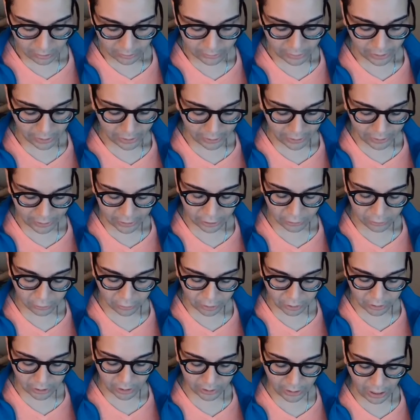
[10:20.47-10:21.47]
It's
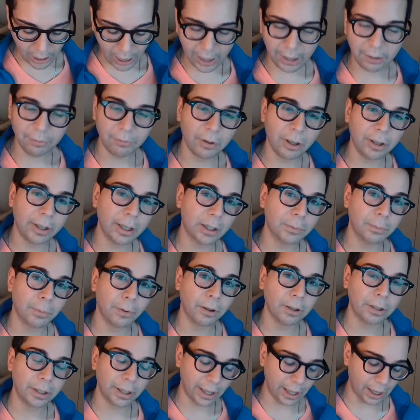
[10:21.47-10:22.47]
interesting. I feel like this
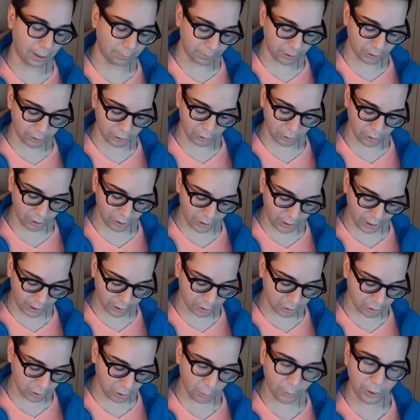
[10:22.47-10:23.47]
person came into your
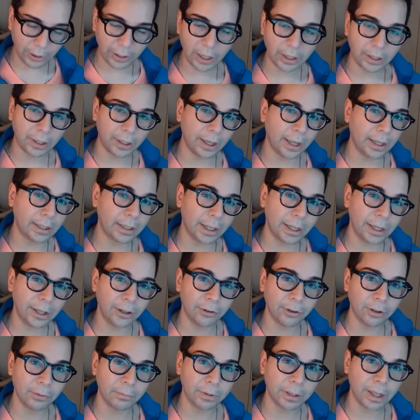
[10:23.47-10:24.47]
connection knowing that they need to
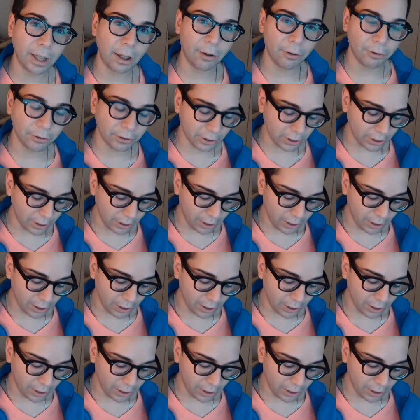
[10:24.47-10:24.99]
heal themselves.